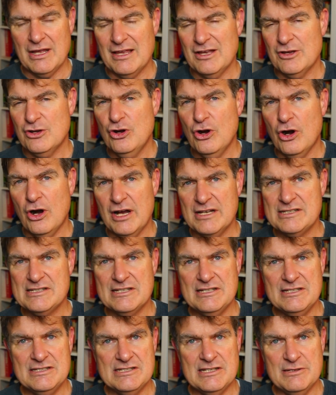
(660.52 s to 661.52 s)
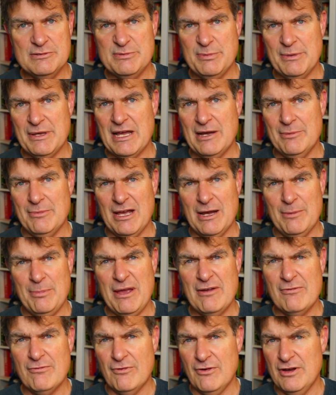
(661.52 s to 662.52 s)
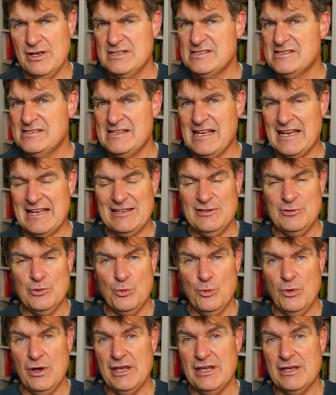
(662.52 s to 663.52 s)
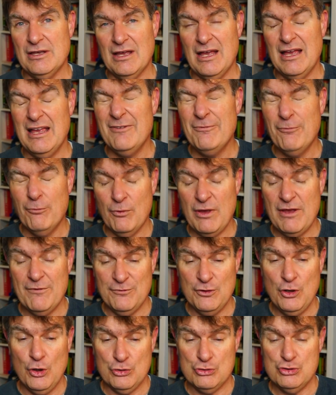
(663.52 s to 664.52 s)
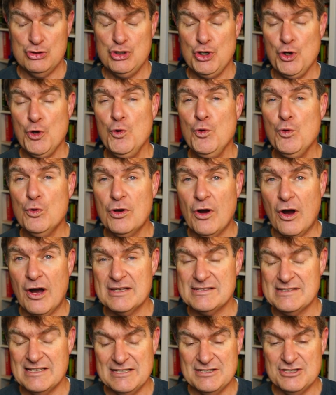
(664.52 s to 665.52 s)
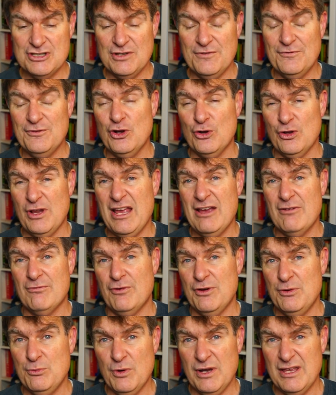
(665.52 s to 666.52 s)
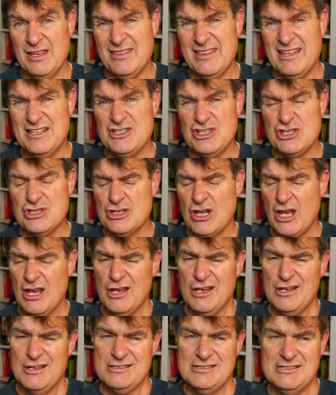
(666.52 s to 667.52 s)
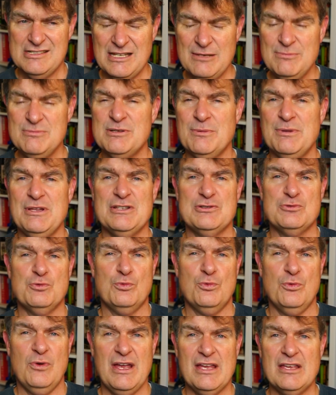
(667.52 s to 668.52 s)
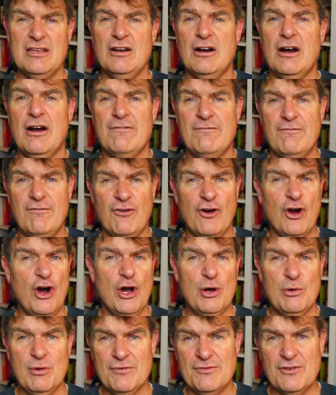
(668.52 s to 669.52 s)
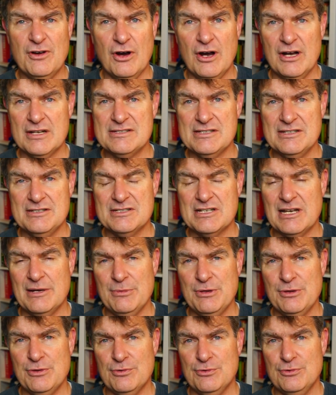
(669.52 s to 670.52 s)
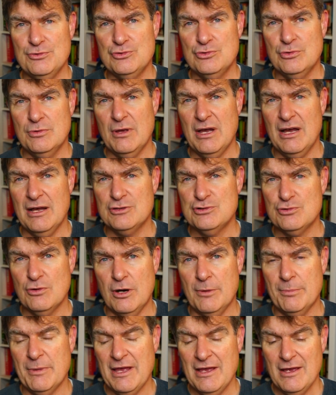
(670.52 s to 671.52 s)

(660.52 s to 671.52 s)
a Glycine seems to be coming up every second week, if not 2 Glycines, and if not every week. There just seems to be this regular flow of Glycines coming through Drop.